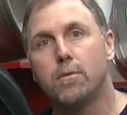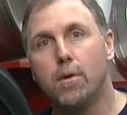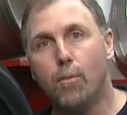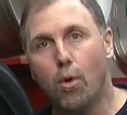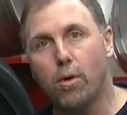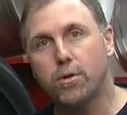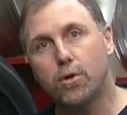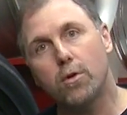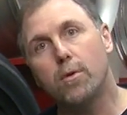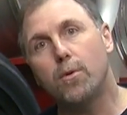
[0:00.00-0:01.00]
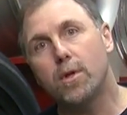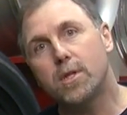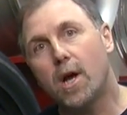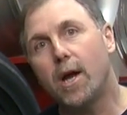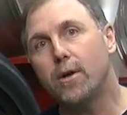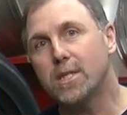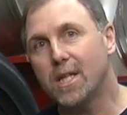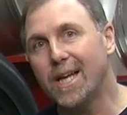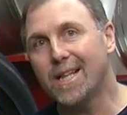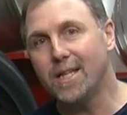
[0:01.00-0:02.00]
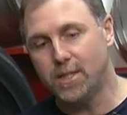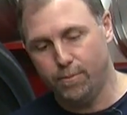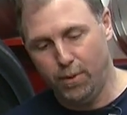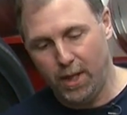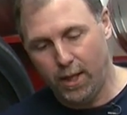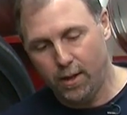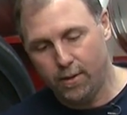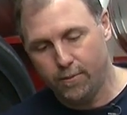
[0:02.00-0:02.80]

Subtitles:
the more durable the tire is likely to be.